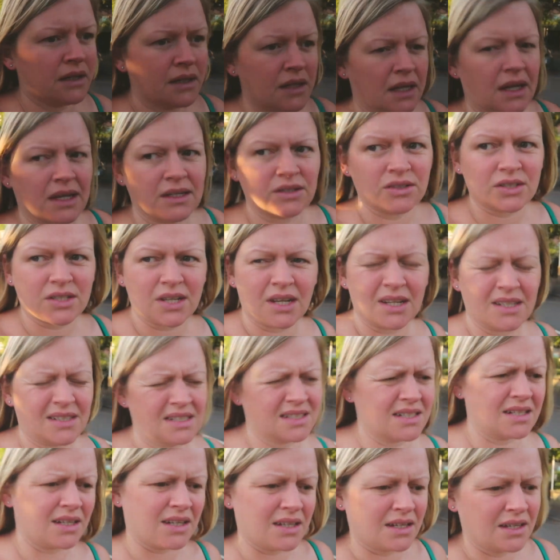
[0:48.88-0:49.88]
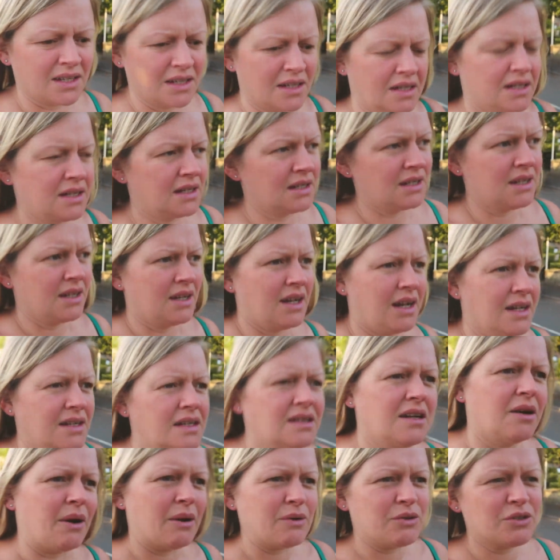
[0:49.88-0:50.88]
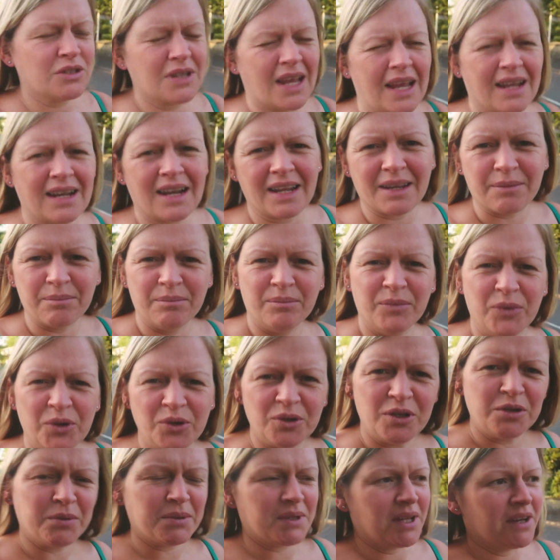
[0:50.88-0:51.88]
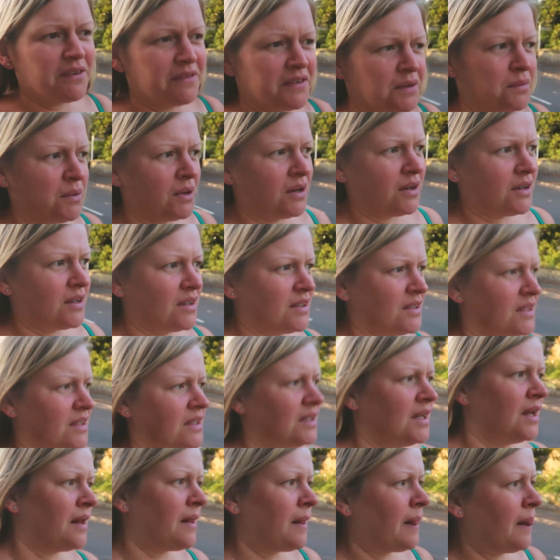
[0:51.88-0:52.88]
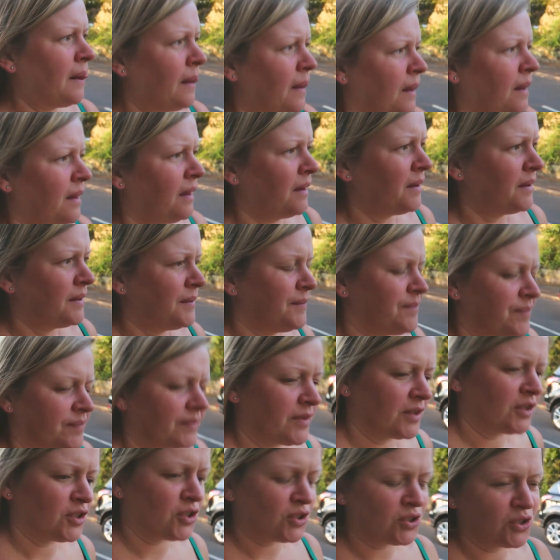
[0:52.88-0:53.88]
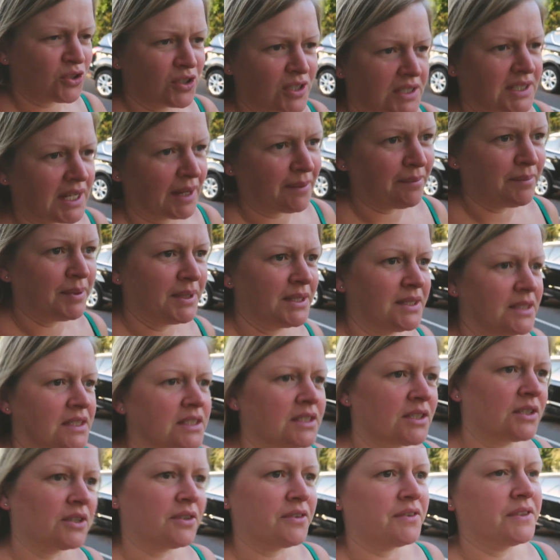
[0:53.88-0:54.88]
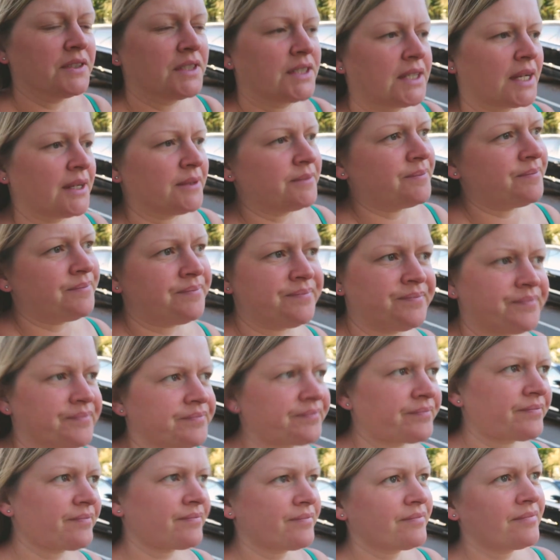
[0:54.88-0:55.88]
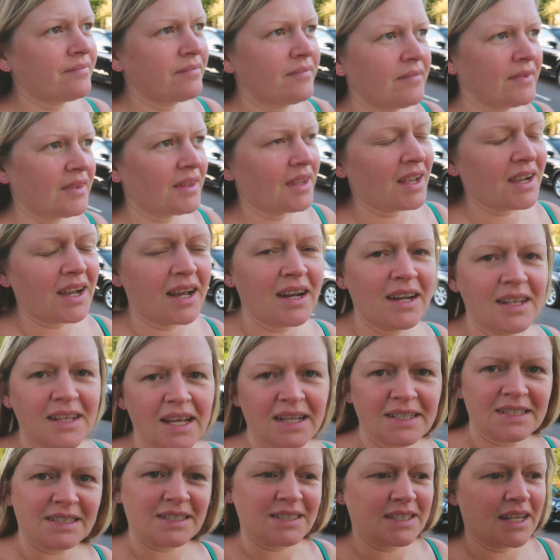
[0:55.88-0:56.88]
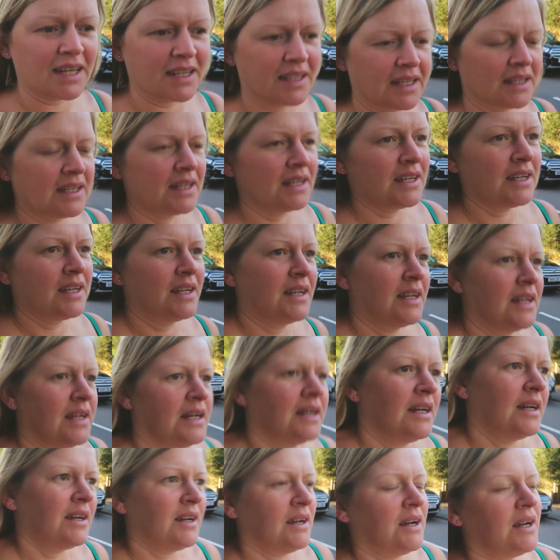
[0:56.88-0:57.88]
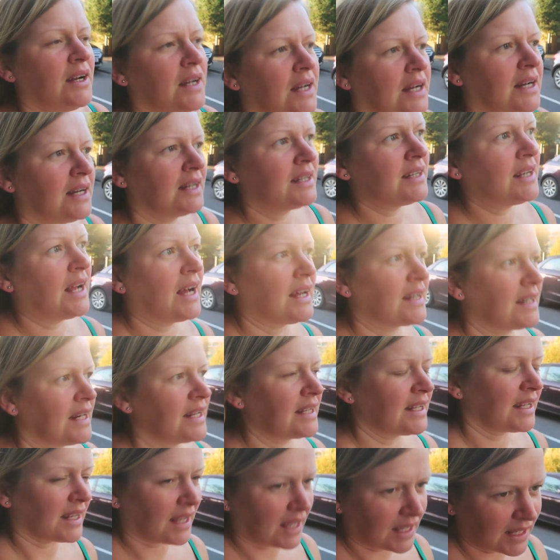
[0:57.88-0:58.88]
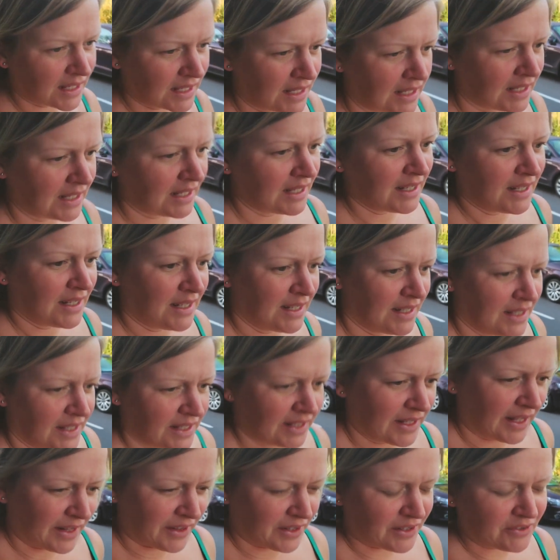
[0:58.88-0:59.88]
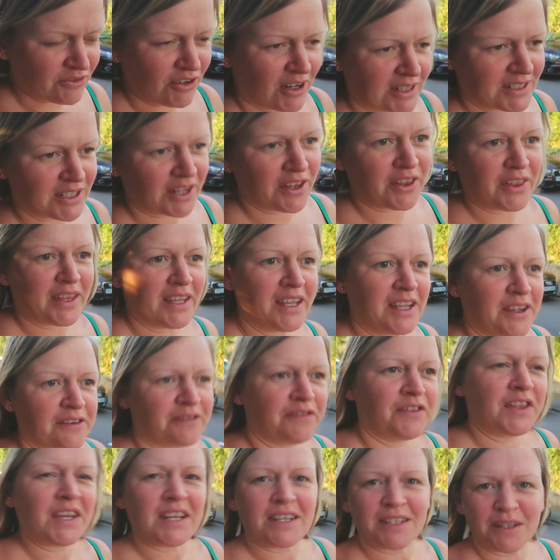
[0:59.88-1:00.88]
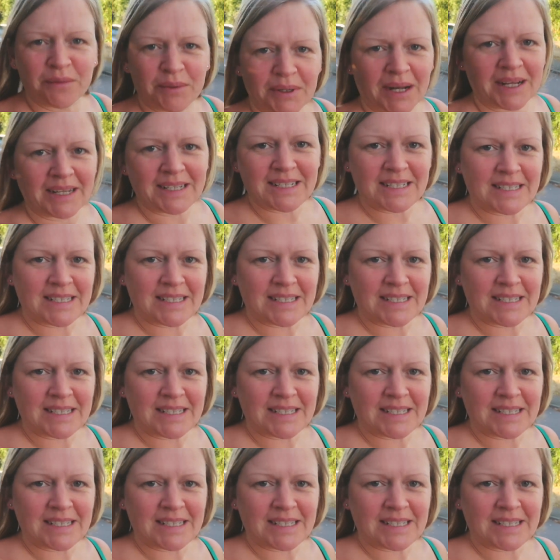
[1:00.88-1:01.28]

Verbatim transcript: yeah, I just had, I don't know, I was just getting like moody with everyone and short-tempered and stuff. And so, I kind of yesterday had like, like I tried to think of things that would like